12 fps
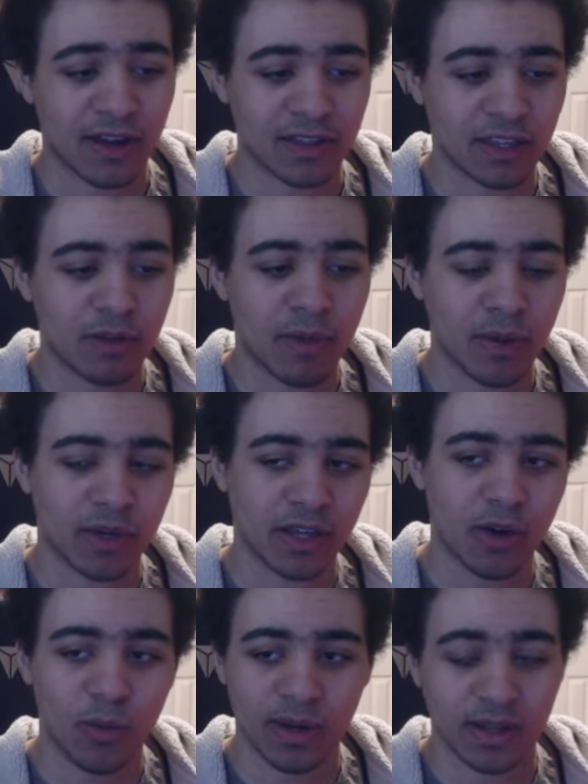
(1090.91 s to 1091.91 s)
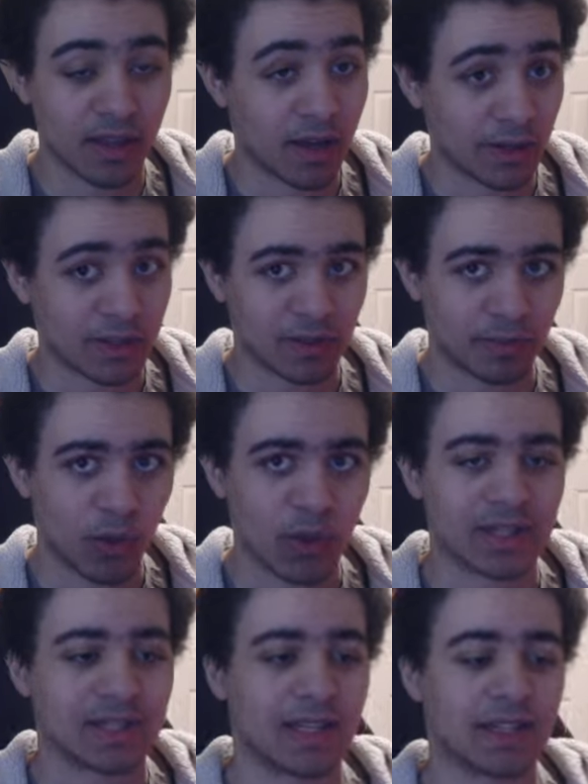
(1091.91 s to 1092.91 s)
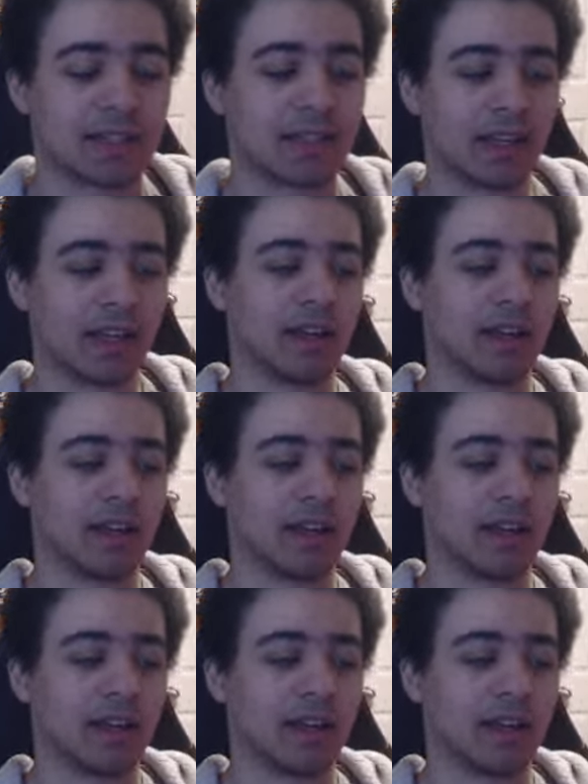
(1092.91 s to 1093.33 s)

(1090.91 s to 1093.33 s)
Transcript: I think you might want to go one of the other support sets,